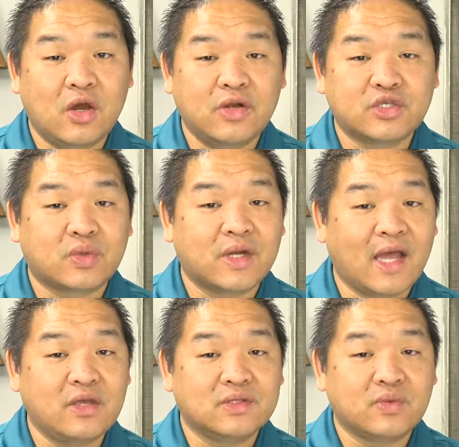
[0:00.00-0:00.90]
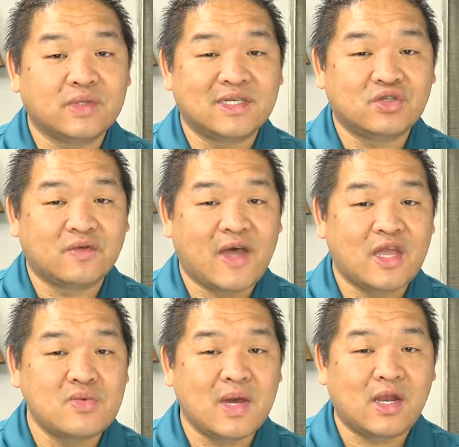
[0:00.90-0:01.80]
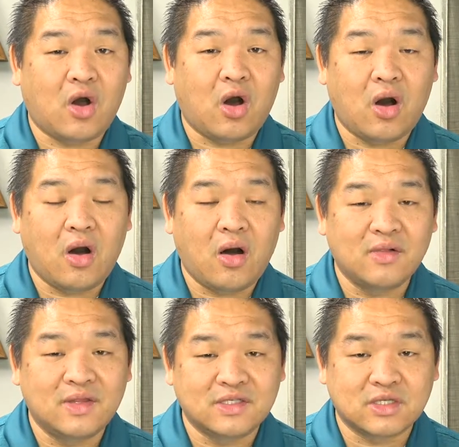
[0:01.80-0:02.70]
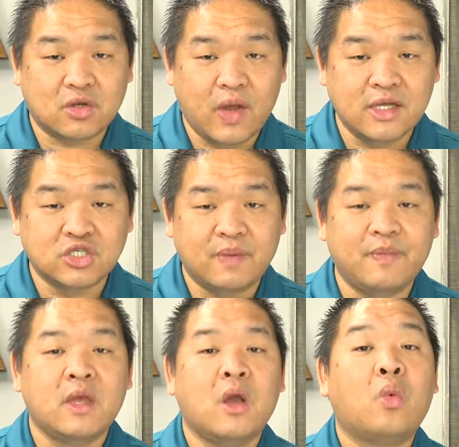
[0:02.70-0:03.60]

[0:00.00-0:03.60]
notice we're not using residual value at all in this equation.